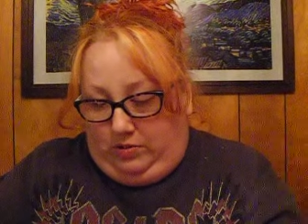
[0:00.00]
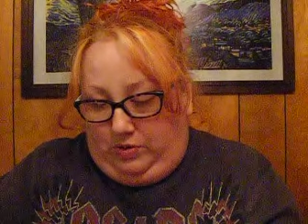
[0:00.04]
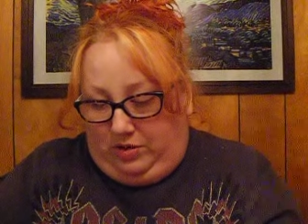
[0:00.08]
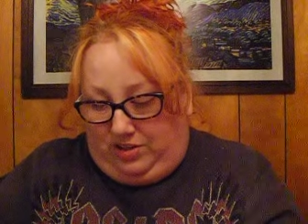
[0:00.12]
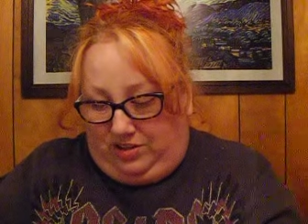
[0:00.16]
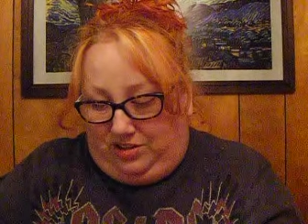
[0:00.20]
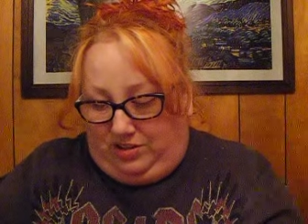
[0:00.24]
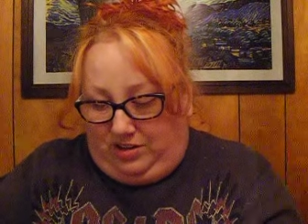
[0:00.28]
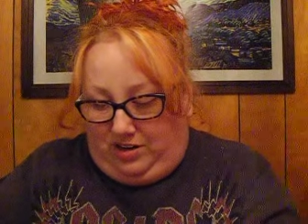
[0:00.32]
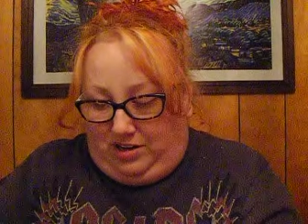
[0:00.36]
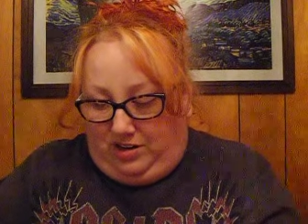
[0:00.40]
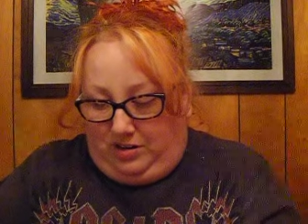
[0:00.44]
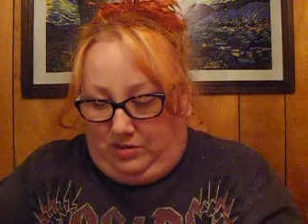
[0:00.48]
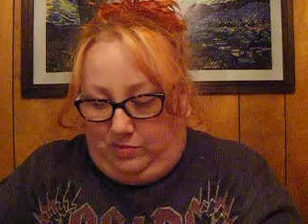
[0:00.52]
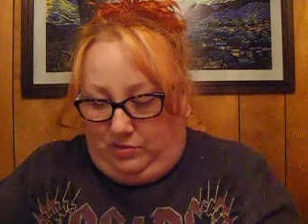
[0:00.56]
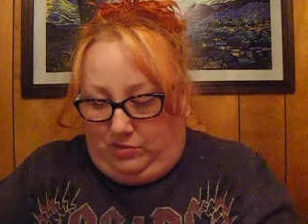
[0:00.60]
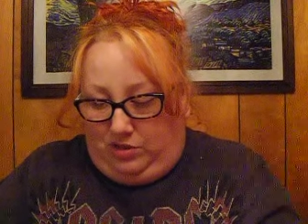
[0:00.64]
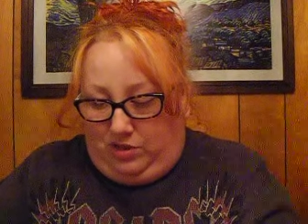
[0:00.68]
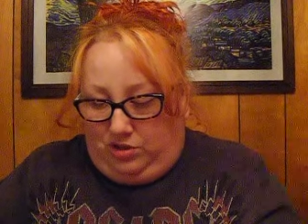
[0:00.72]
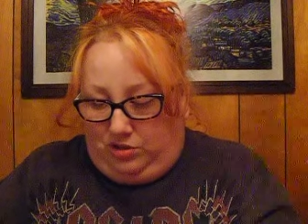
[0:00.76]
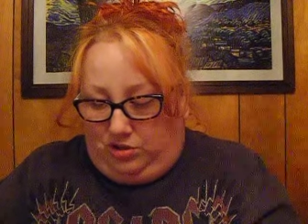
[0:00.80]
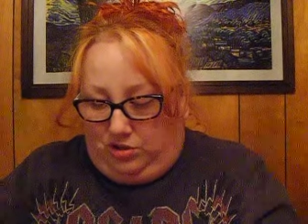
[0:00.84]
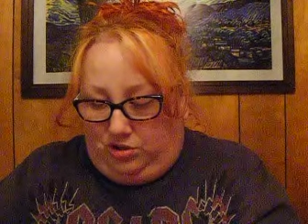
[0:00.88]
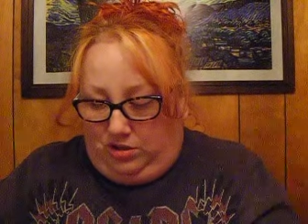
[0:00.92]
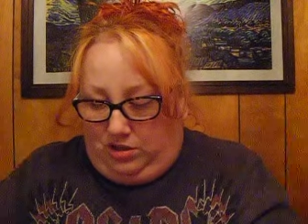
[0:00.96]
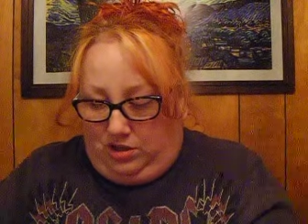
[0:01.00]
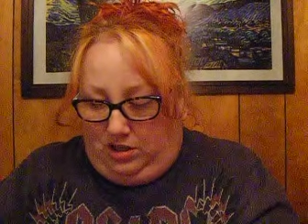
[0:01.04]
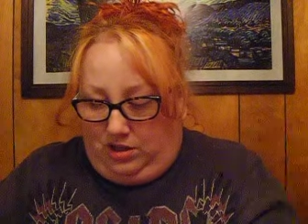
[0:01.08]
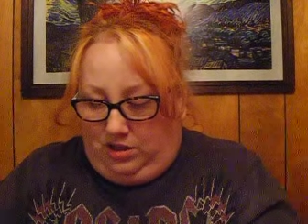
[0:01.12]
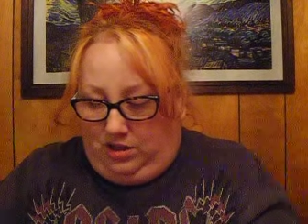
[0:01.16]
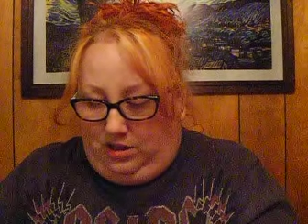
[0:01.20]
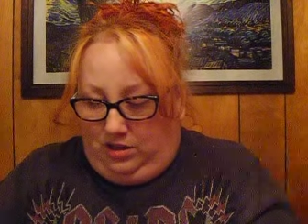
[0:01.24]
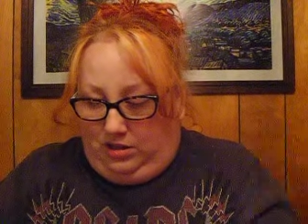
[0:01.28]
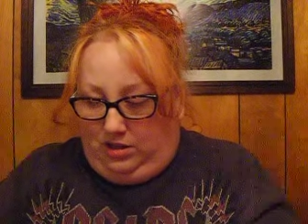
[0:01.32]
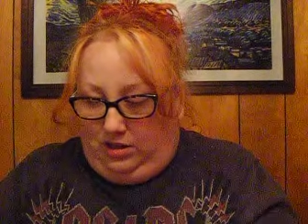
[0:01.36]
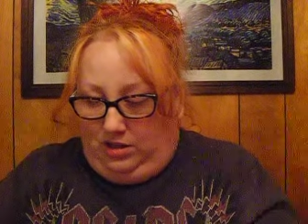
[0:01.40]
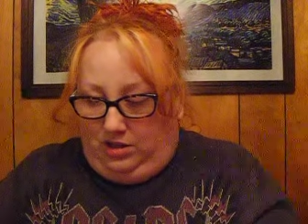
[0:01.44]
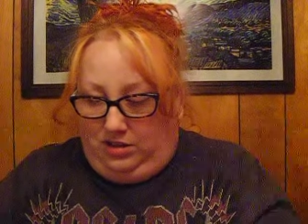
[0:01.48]
which I'm
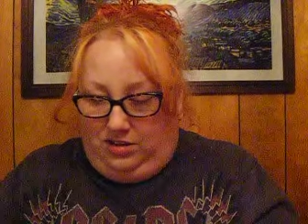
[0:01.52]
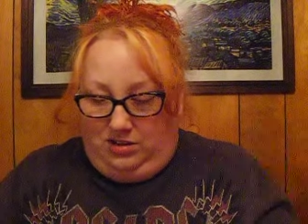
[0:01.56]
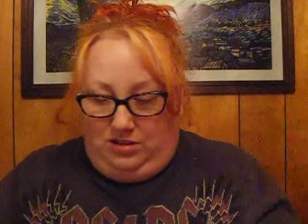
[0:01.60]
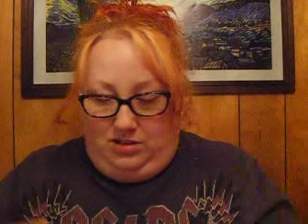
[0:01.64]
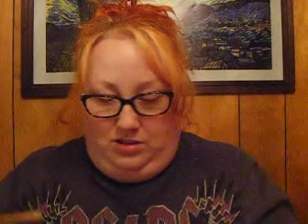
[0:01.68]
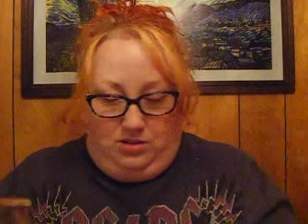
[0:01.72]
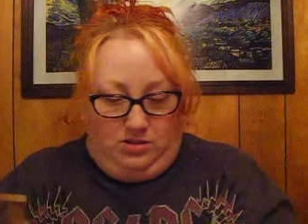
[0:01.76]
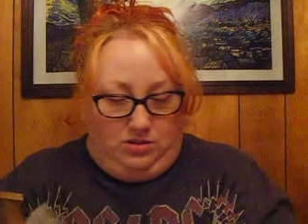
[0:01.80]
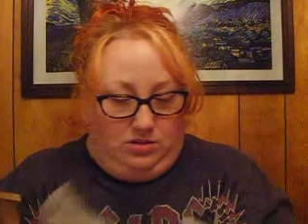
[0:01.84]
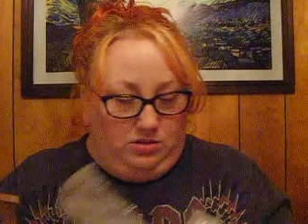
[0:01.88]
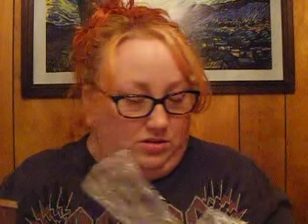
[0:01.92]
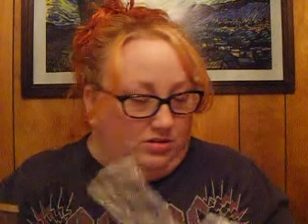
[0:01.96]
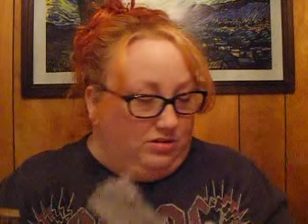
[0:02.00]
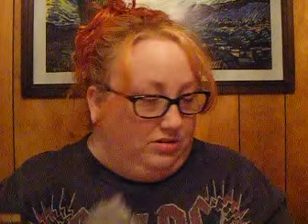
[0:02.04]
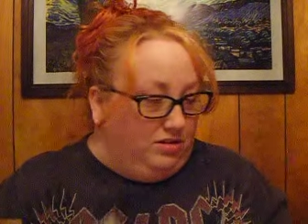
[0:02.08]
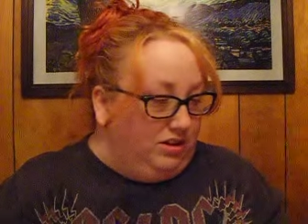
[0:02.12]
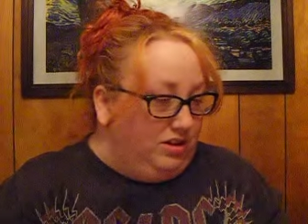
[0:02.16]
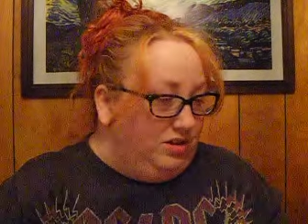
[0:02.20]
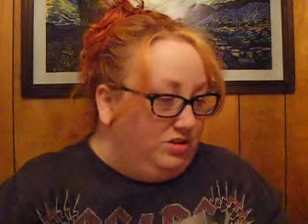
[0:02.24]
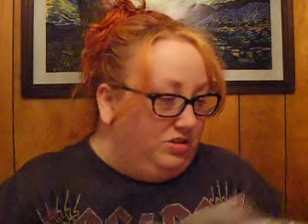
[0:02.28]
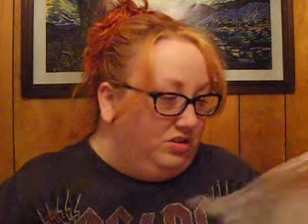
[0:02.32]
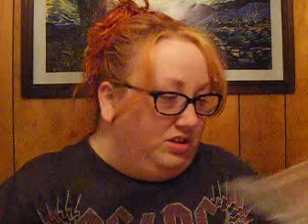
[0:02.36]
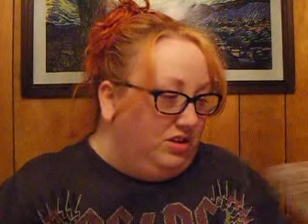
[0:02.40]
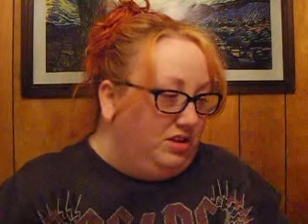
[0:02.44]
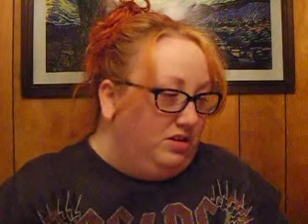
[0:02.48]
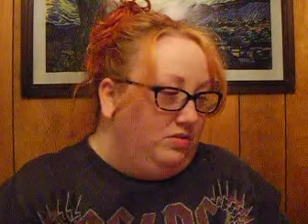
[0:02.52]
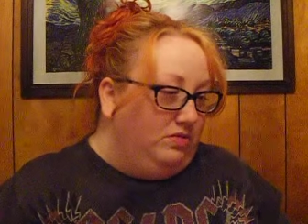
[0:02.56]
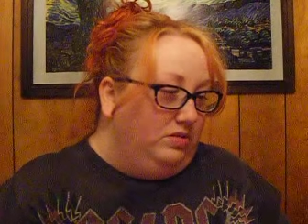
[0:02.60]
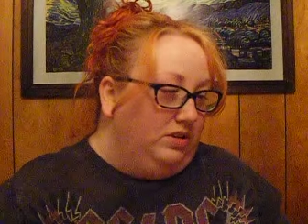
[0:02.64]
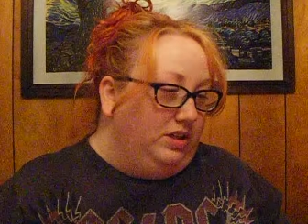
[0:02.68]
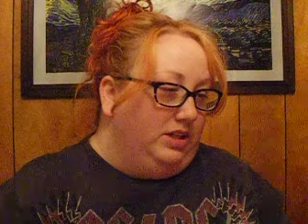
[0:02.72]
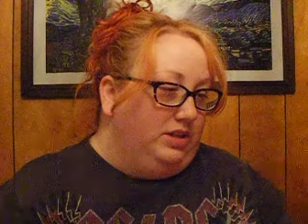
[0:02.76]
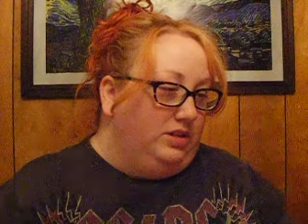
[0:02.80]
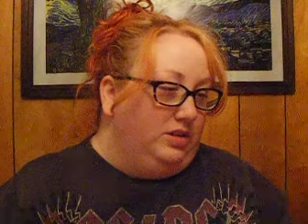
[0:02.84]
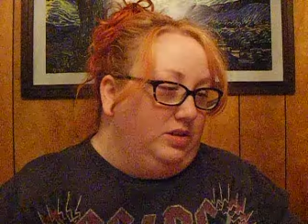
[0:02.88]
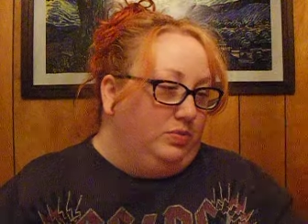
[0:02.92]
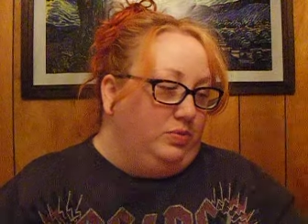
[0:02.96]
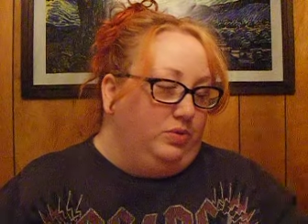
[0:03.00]
usually I usually don't
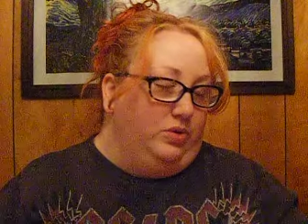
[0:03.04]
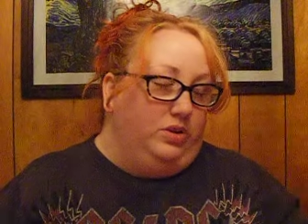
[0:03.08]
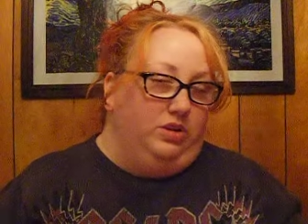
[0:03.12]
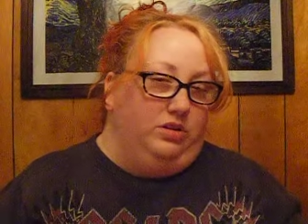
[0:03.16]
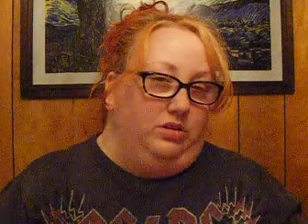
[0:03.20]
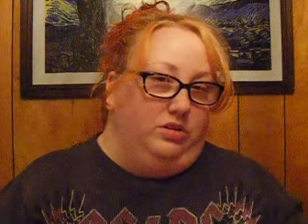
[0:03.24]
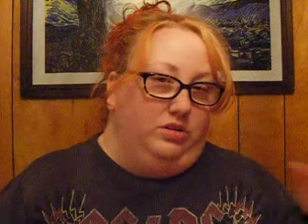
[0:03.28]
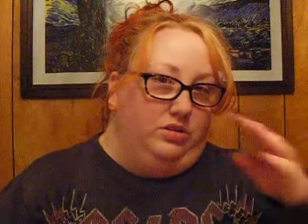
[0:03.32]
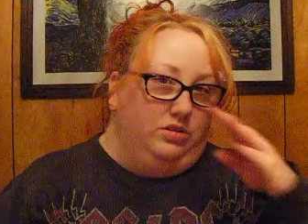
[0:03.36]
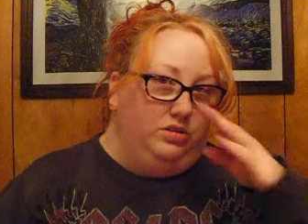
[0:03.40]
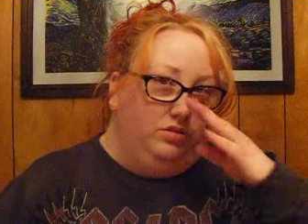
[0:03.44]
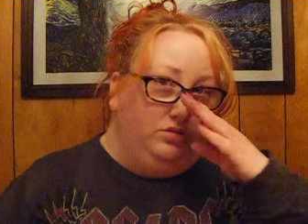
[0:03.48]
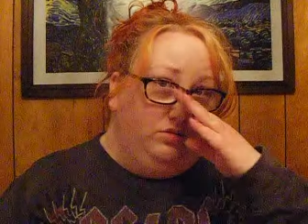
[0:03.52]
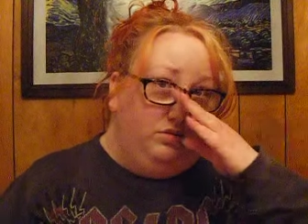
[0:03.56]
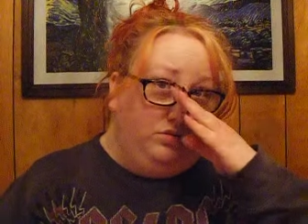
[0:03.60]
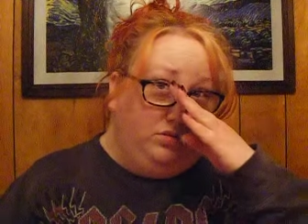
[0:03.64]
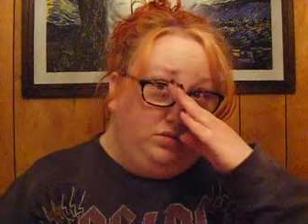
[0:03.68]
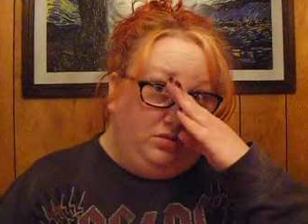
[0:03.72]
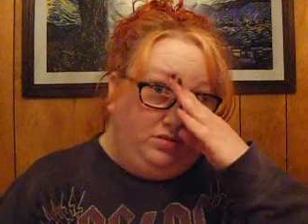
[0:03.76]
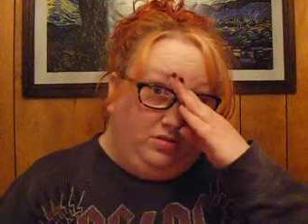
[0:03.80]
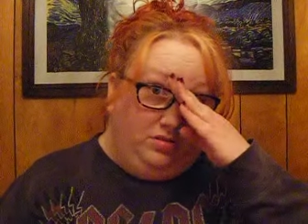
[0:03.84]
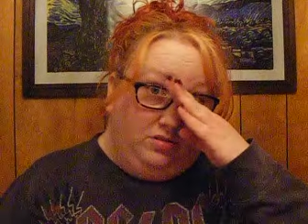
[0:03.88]
like spoilers.